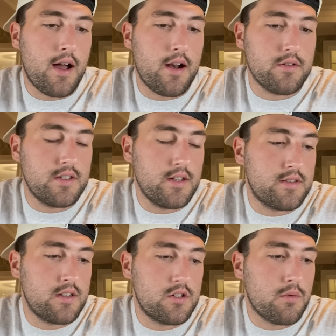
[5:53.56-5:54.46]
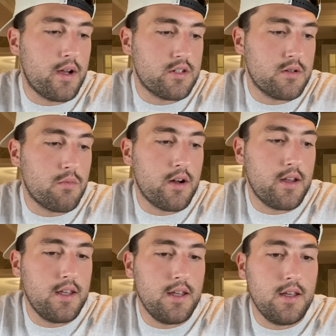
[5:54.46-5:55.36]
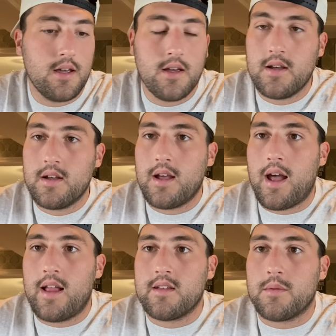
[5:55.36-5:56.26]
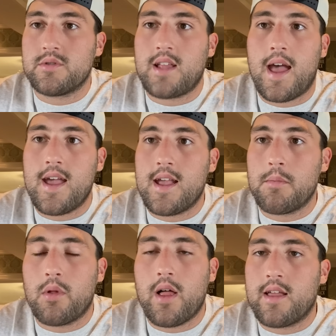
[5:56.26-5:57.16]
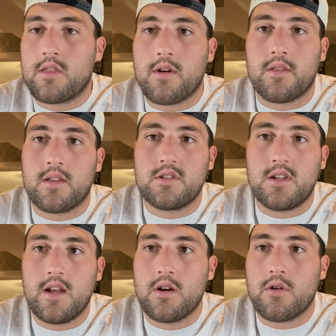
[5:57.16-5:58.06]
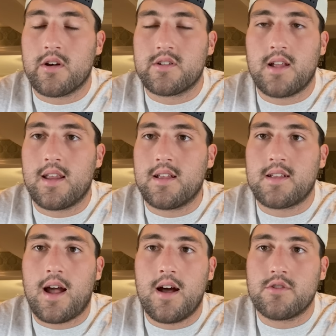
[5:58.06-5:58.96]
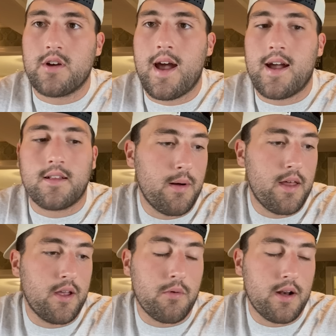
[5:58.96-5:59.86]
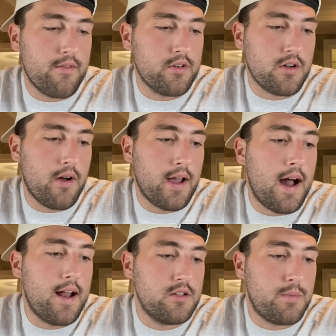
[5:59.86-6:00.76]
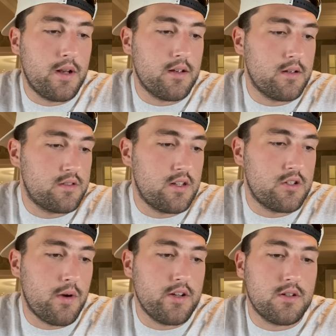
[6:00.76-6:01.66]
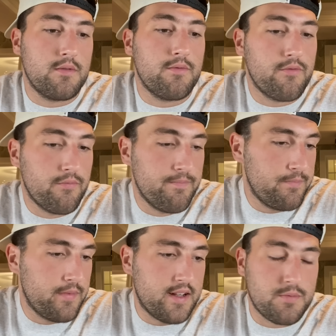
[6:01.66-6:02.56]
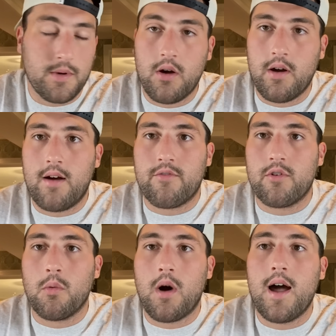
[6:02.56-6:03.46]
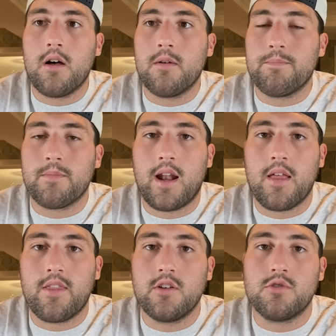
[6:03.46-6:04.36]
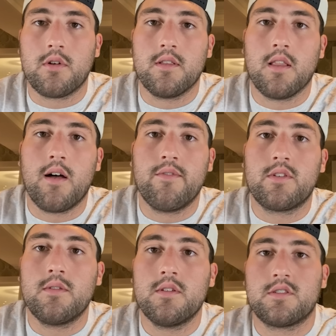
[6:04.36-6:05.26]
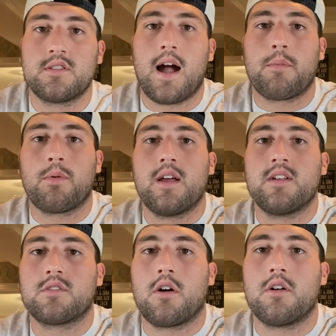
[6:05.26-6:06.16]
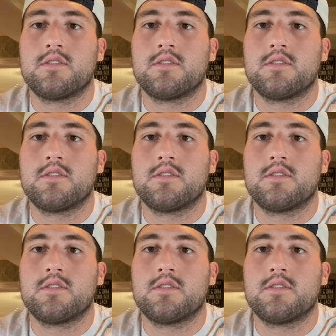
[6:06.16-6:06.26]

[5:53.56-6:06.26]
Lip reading: I don't see a situation where he ends up staying, playing throughout this year, or extending his contract. I think whatever's going on has been a situation that's been going on for a while, and I think Jordan Love's stock price, card